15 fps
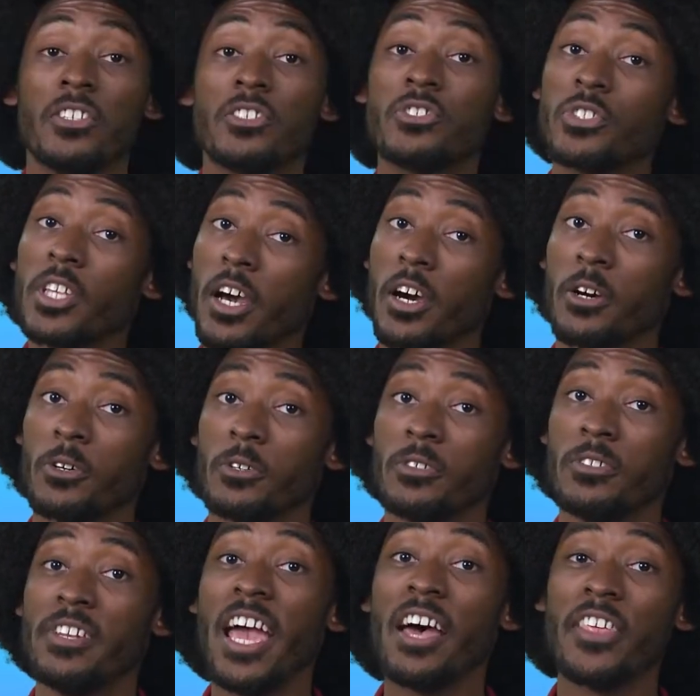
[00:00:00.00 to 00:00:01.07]
So,
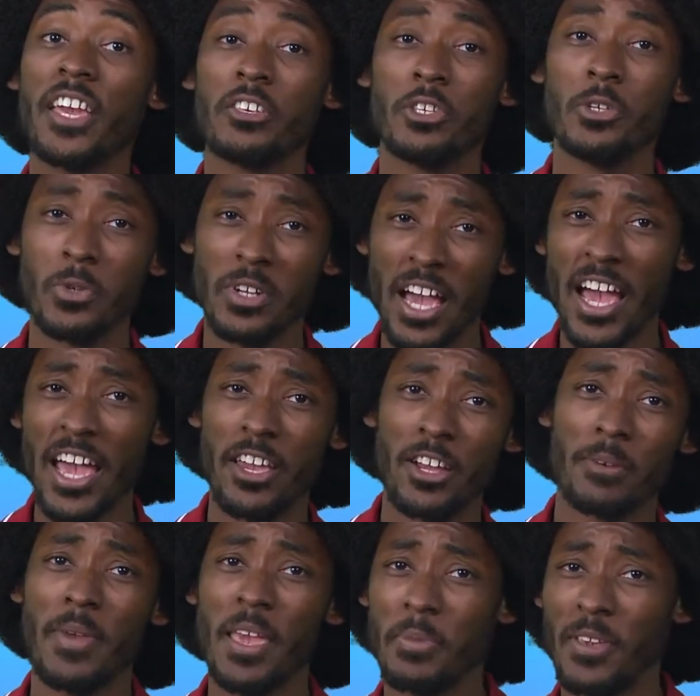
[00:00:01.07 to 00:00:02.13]
now that you and I
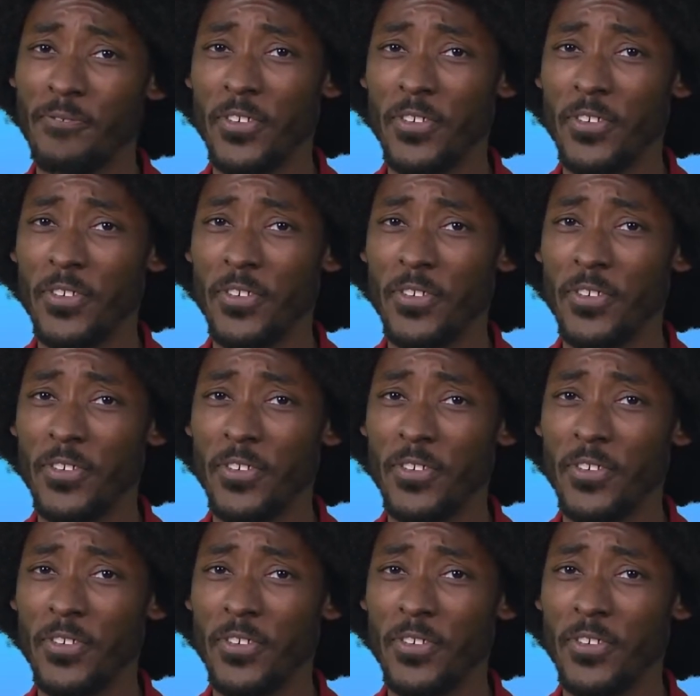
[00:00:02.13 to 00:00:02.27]
are maybe